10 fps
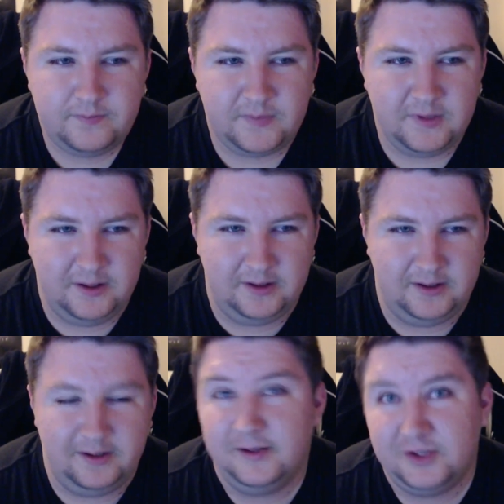
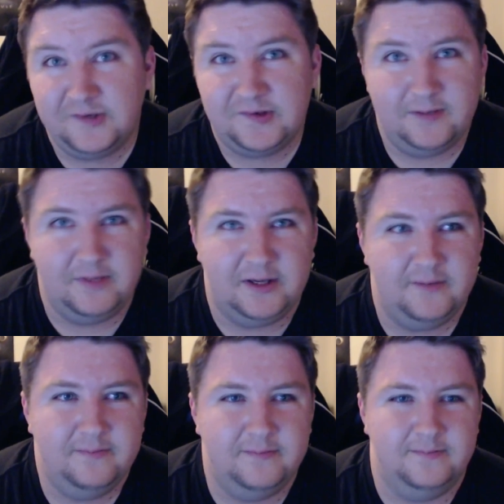And it just hit me.
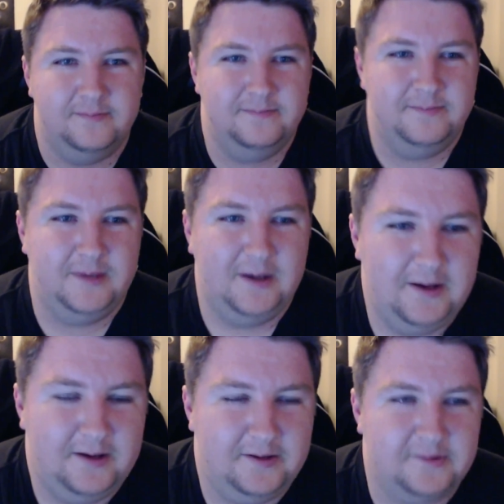
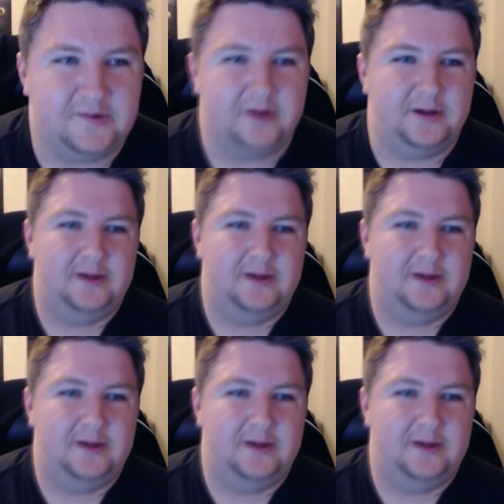Sorry.